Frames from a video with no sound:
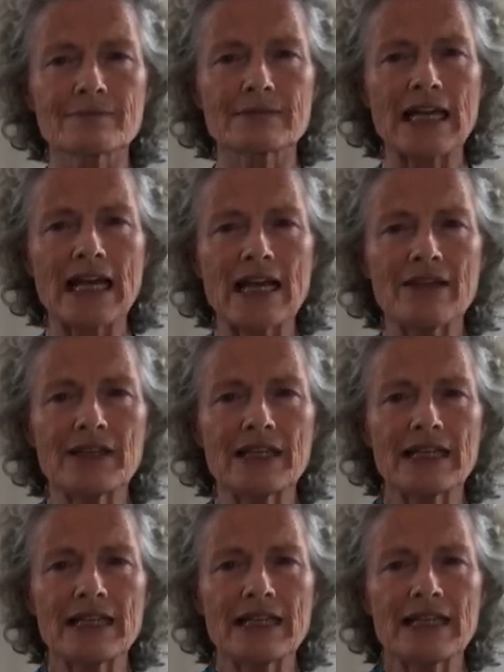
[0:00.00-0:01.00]
And then
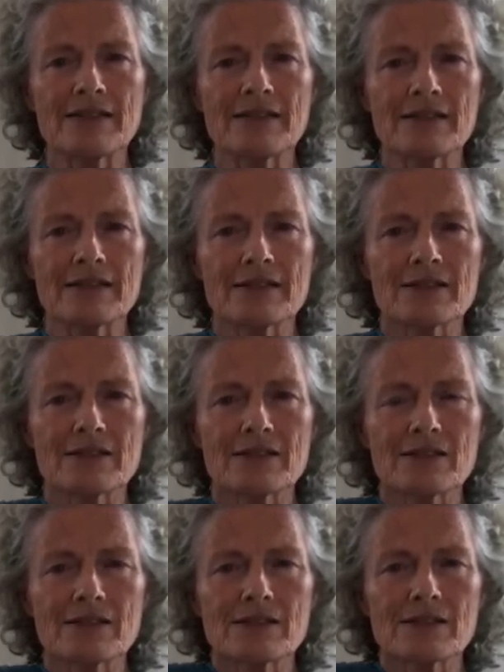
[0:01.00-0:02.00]
again,
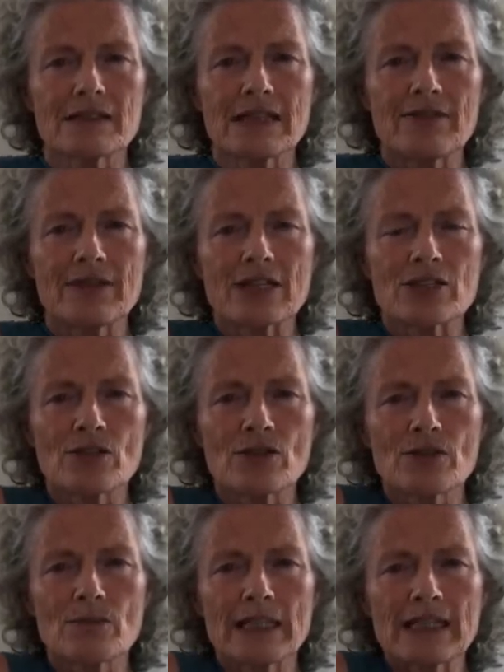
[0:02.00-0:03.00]
let that
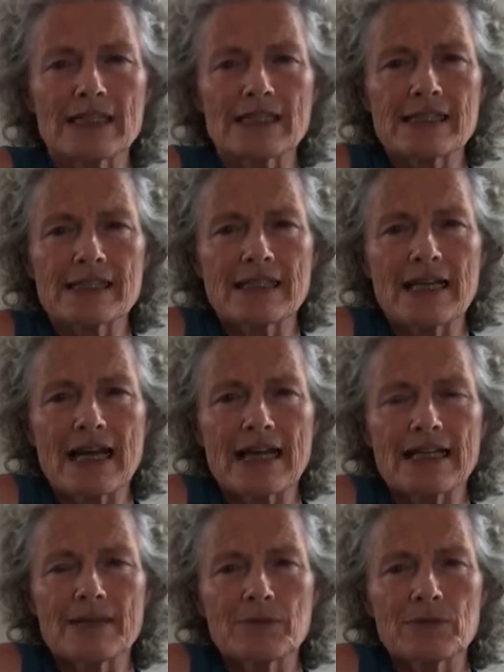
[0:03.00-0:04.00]
shoulder blade slide
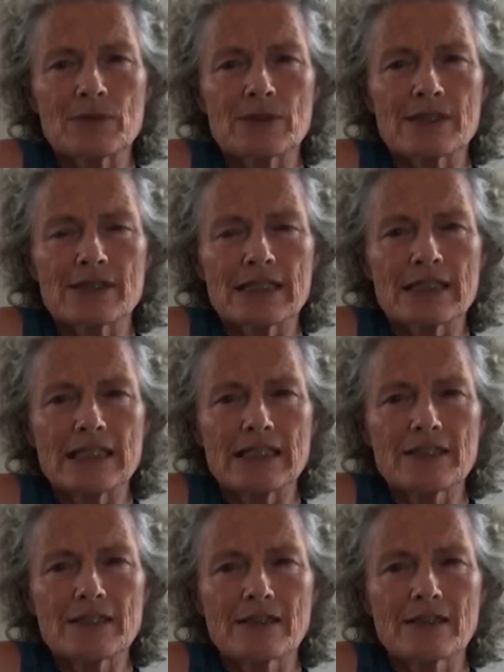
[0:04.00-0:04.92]
up towards the ear